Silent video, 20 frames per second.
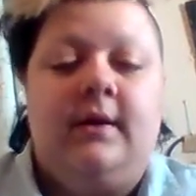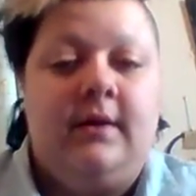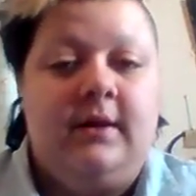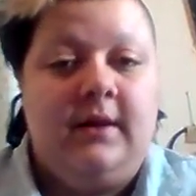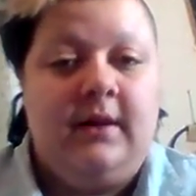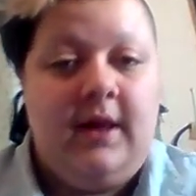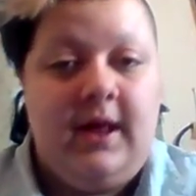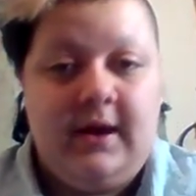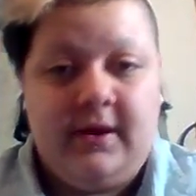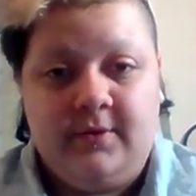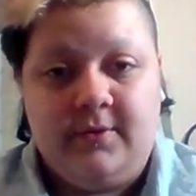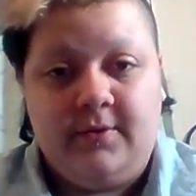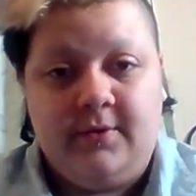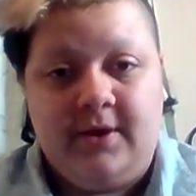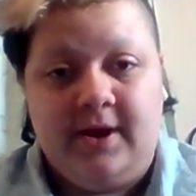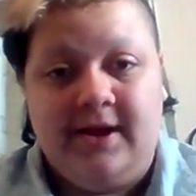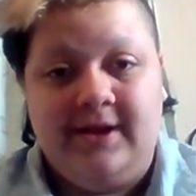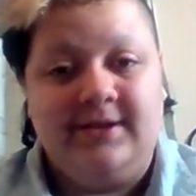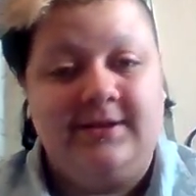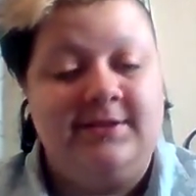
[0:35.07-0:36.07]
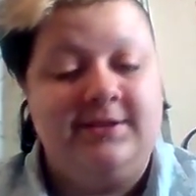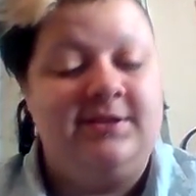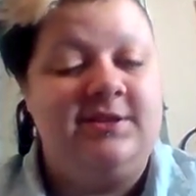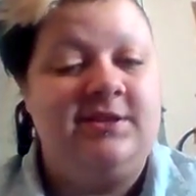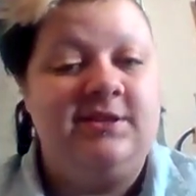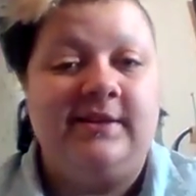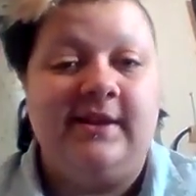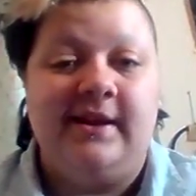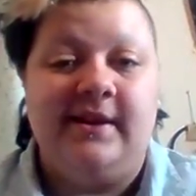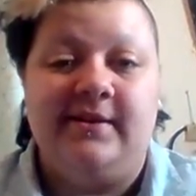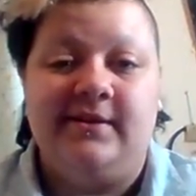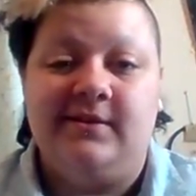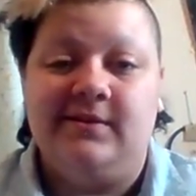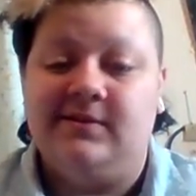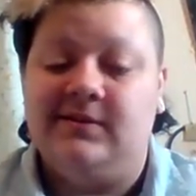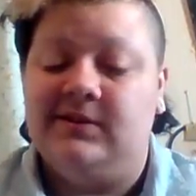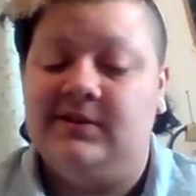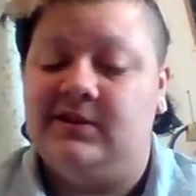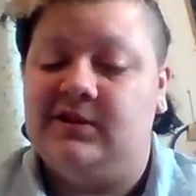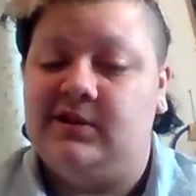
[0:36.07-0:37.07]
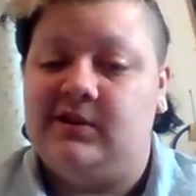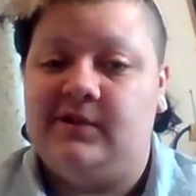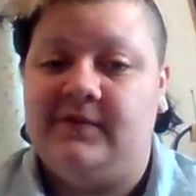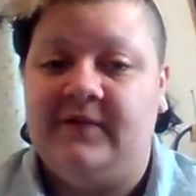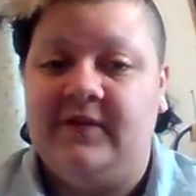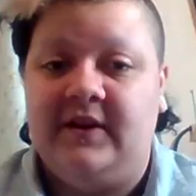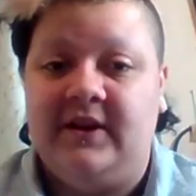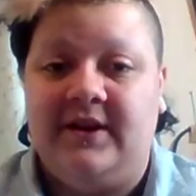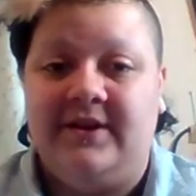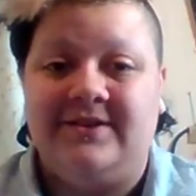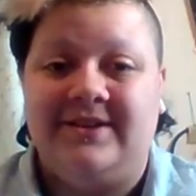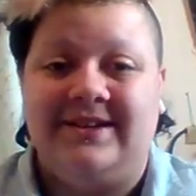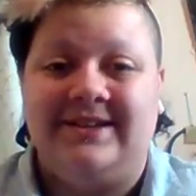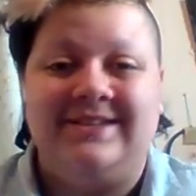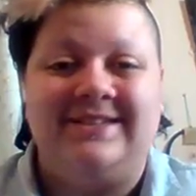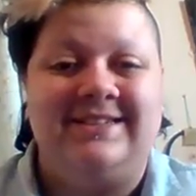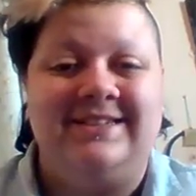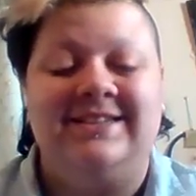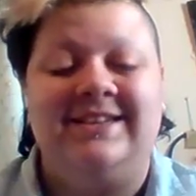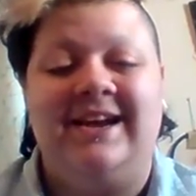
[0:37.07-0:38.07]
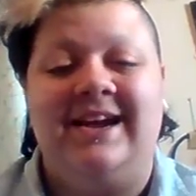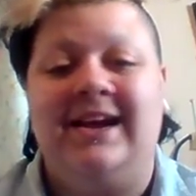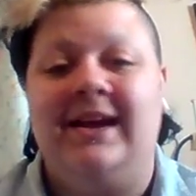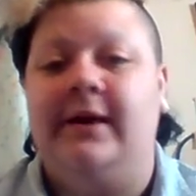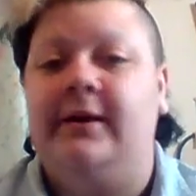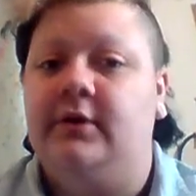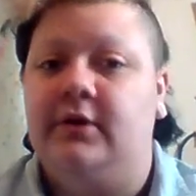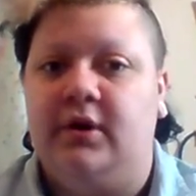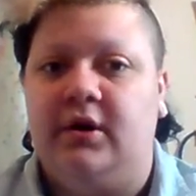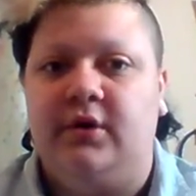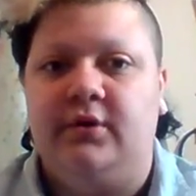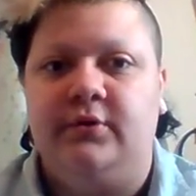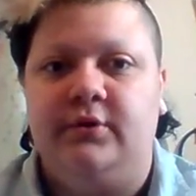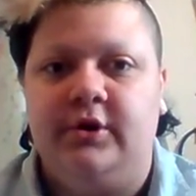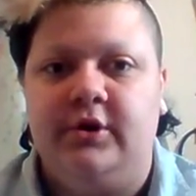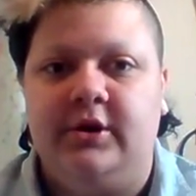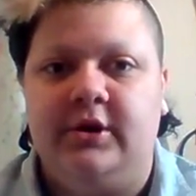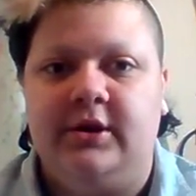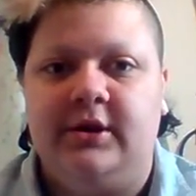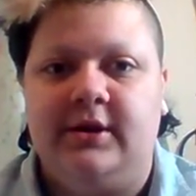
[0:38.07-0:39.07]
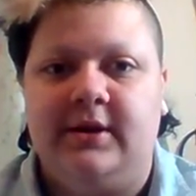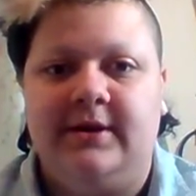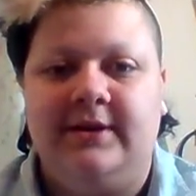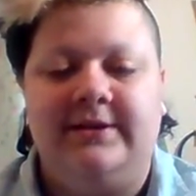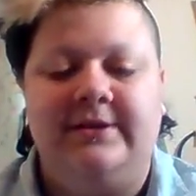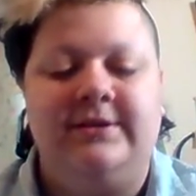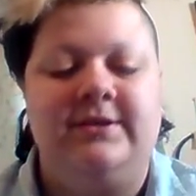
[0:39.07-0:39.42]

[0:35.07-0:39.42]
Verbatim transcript: Like always, the, this video does contain doll nudity,